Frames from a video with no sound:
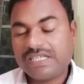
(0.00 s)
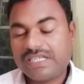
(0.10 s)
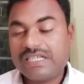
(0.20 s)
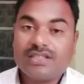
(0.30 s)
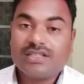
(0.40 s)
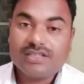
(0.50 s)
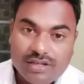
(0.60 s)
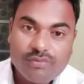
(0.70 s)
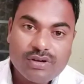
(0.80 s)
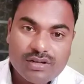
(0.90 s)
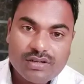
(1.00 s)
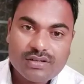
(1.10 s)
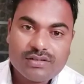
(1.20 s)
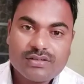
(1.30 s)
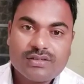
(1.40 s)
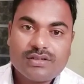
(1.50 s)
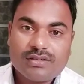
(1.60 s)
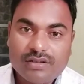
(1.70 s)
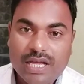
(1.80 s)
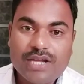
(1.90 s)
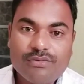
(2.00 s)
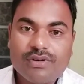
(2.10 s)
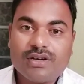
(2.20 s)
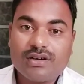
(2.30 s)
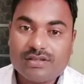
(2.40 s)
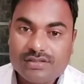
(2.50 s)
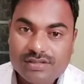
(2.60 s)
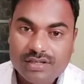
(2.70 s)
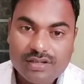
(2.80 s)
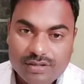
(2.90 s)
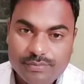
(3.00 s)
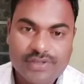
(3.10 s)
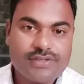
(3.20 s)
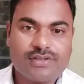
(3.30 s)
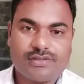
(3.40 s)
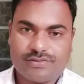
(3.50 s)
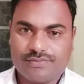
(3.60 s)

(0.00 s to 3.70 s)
He never live a single minute also.